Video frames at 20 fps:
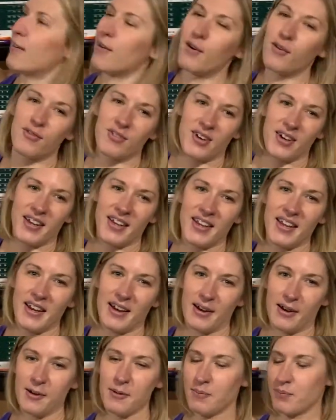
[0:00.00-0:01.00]
over
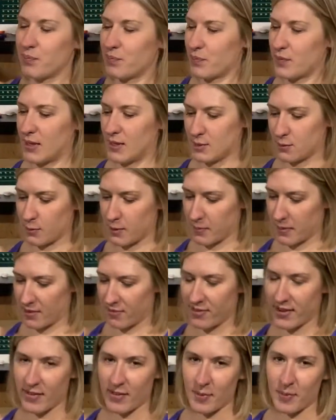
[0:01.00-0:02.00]
here is one of my
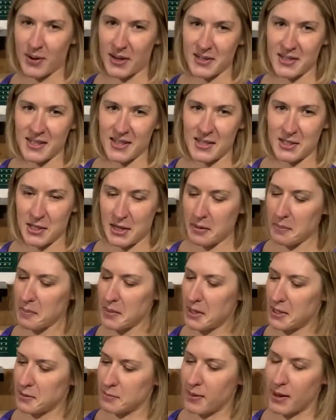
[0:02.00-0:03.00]
favorite parts of the gym.
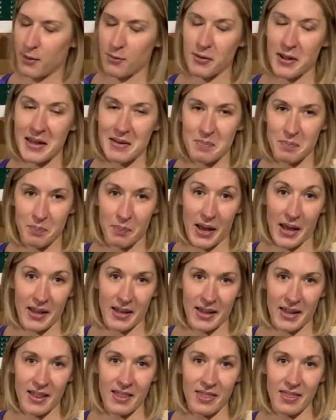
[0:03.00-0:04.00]
It's my red
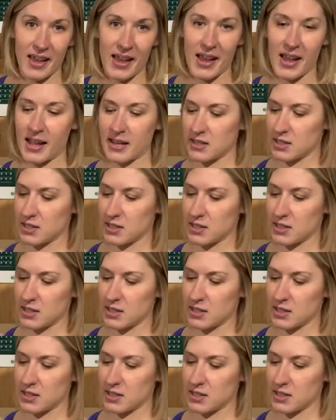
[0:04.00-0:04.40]
bucket that